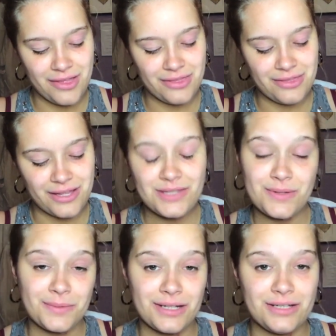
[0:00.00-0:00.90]
that's what
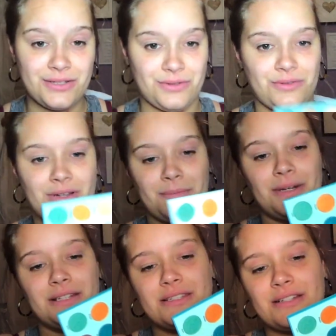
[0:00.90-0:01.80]
I'm going to do. I'm going
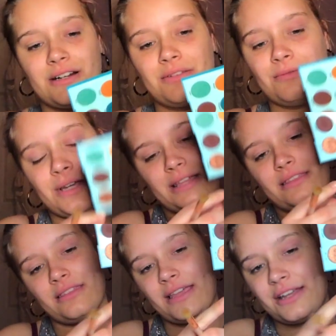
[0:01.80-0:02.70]
to start
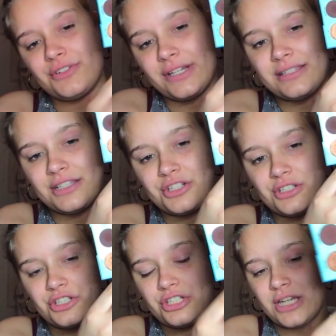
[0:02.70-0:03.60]
with that transition
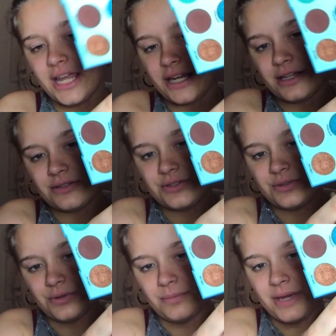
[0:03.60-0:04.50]
shade
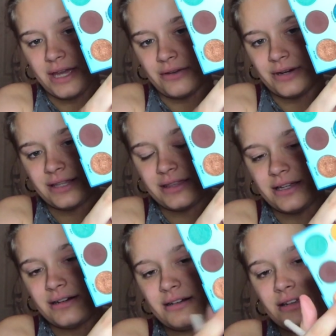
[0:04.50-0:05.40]
Sorbet right
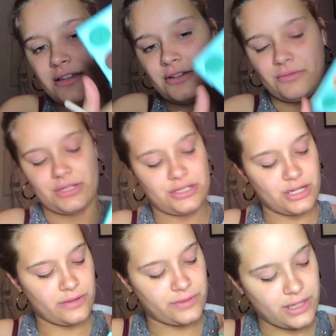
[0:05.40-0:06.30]
there, which
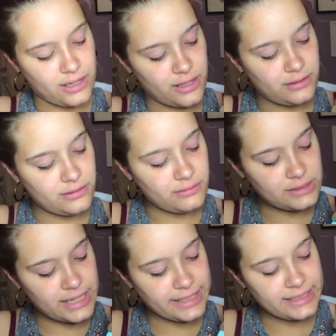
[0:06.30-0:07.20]
I've got a little
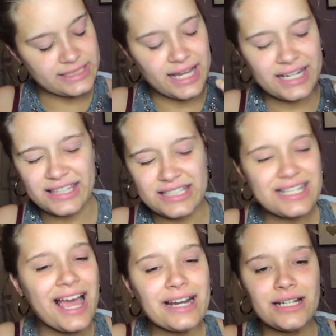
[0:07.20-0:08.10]
tiny, the
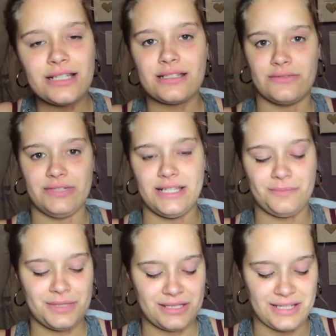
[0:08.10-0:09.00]
tiniest of
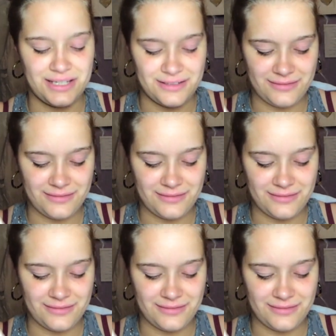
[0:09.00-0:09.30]
dips in.